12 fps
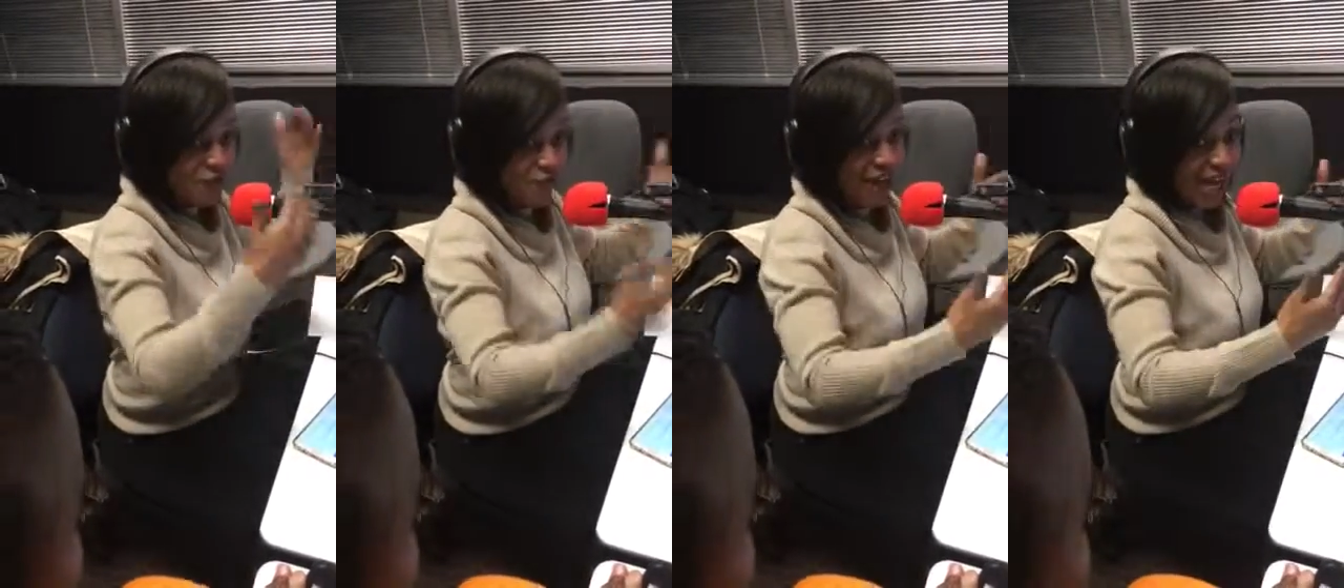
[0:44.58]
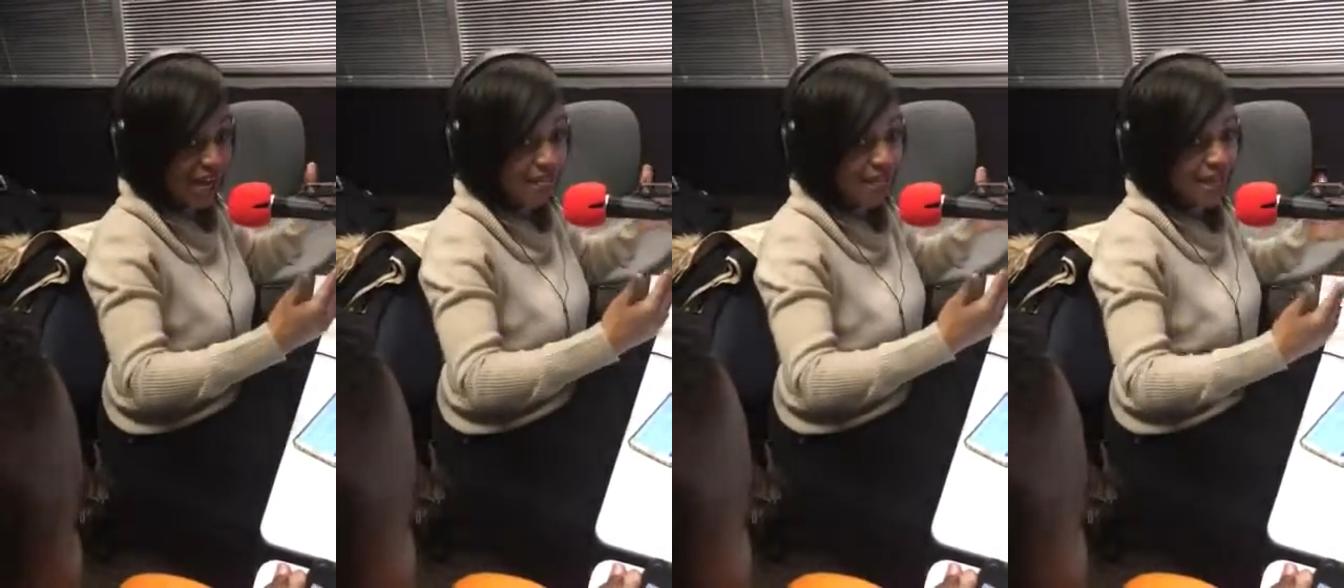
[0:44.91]

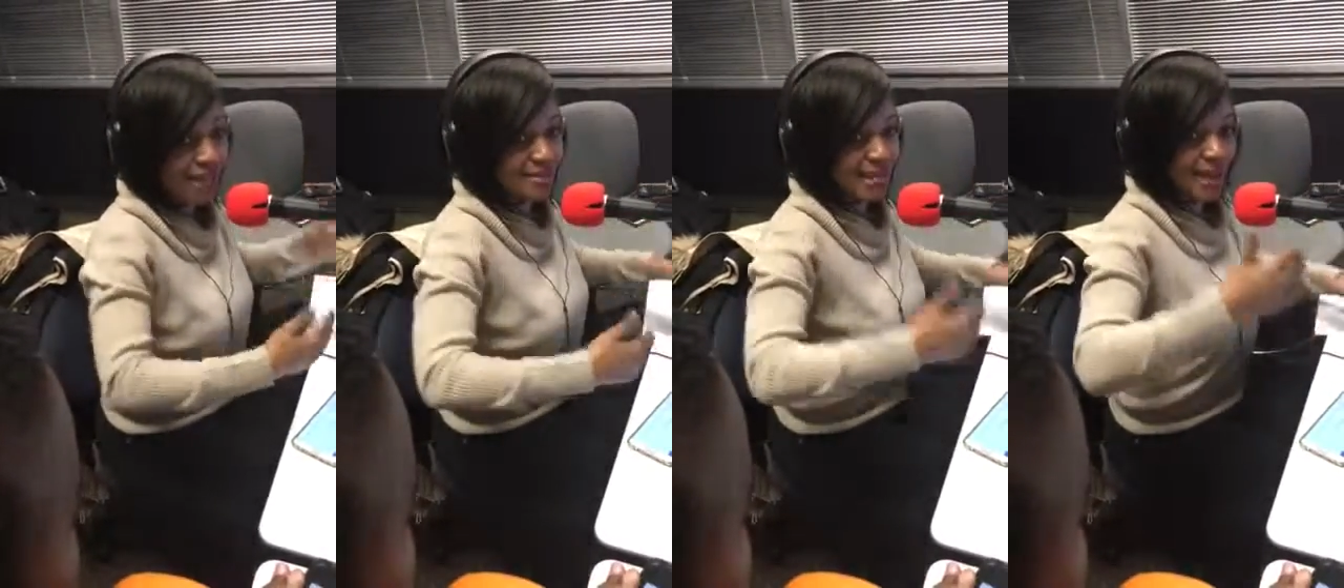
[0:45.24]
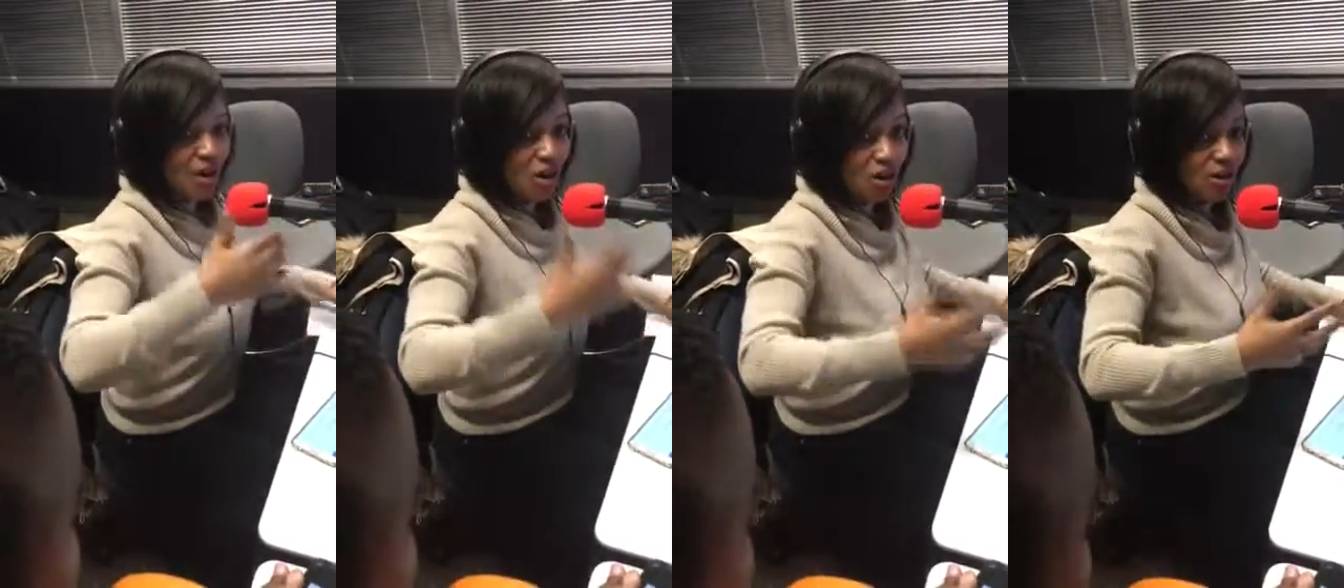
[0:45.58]
faith
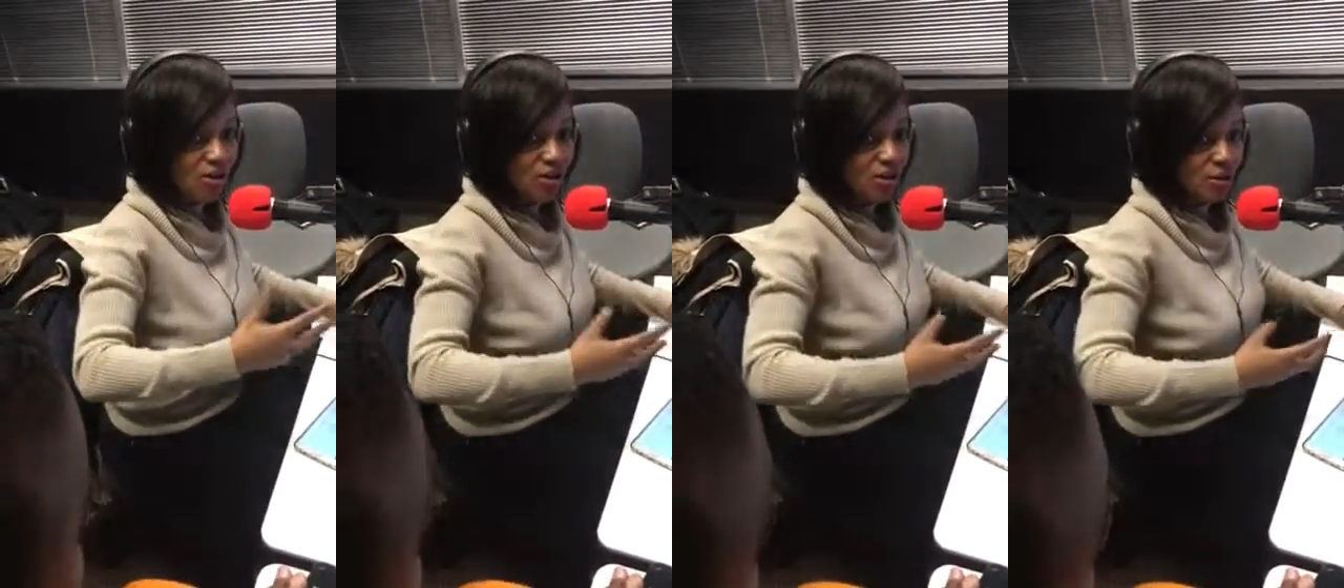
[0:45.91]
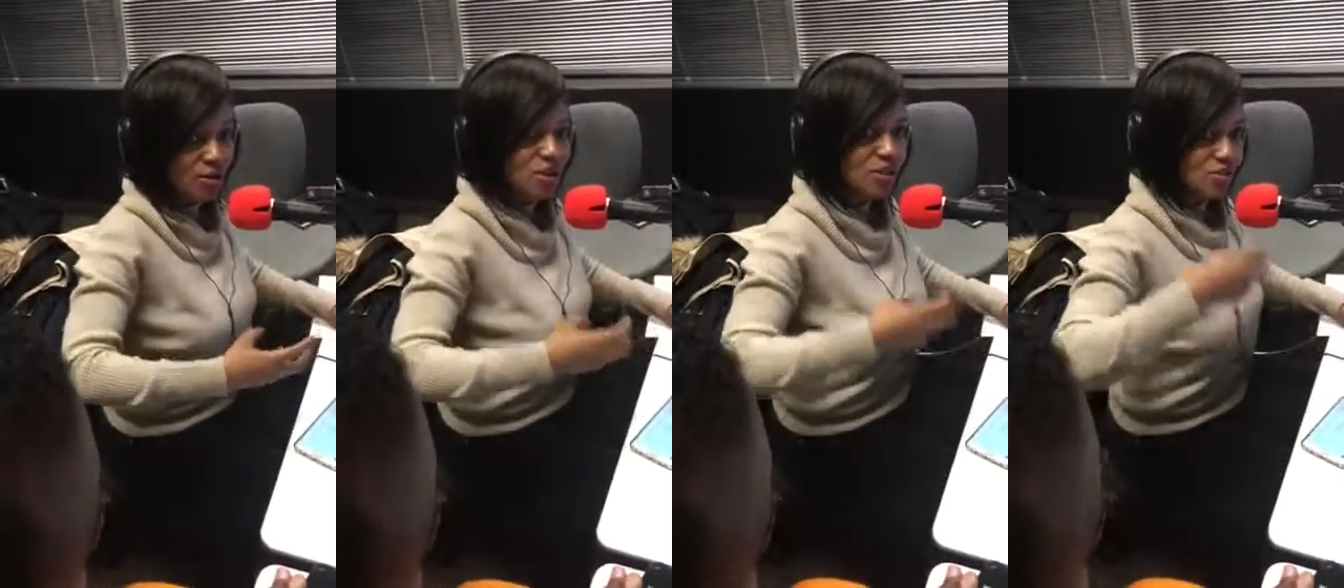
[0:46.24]
that caused
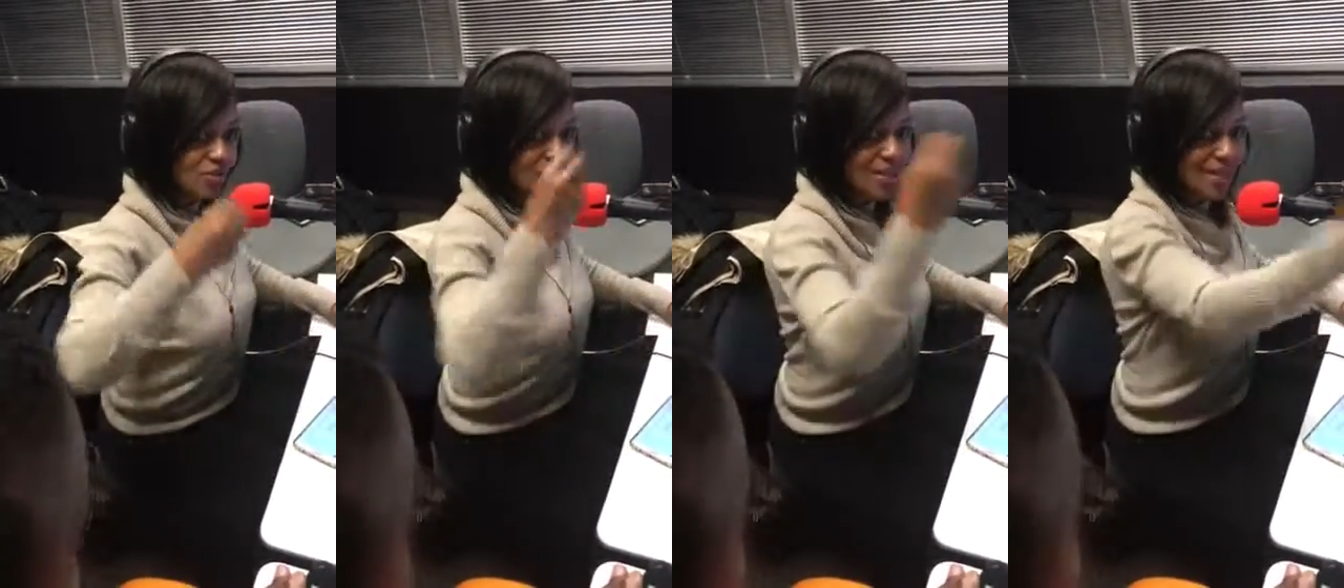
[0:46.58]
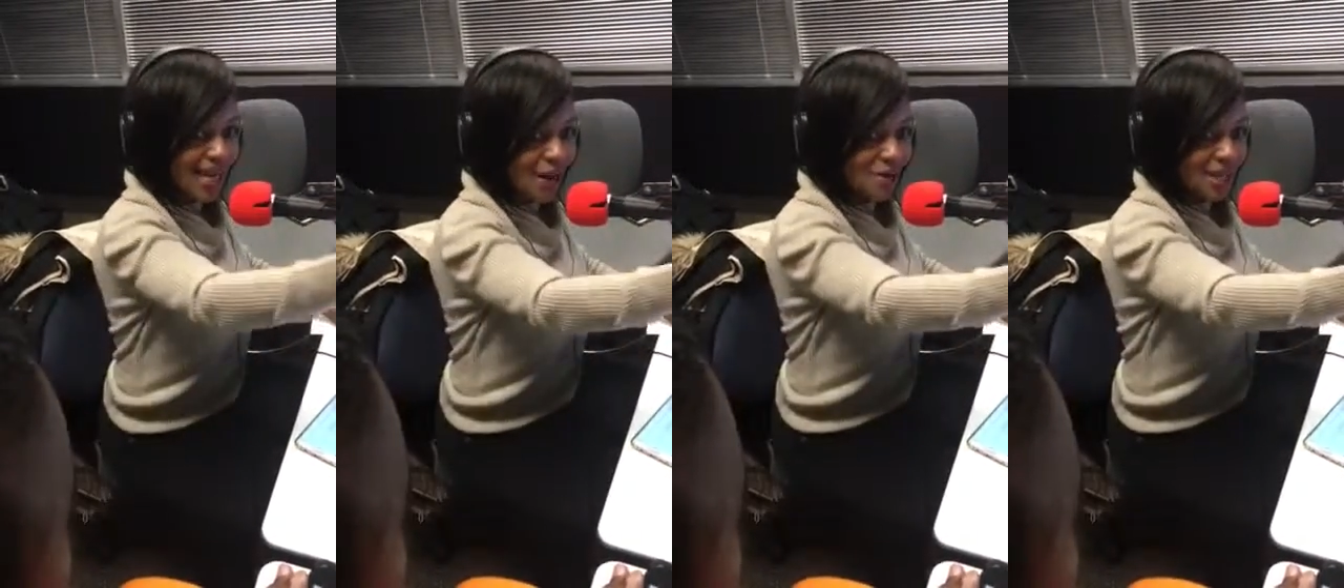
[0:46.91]
her to
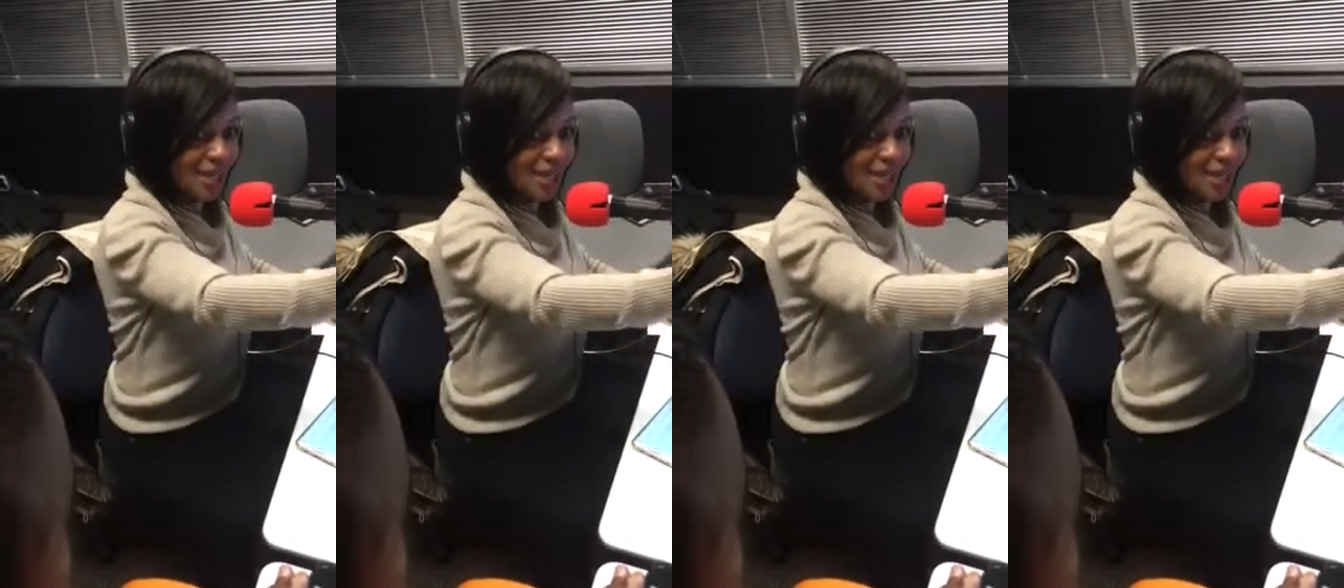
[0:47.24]
reach out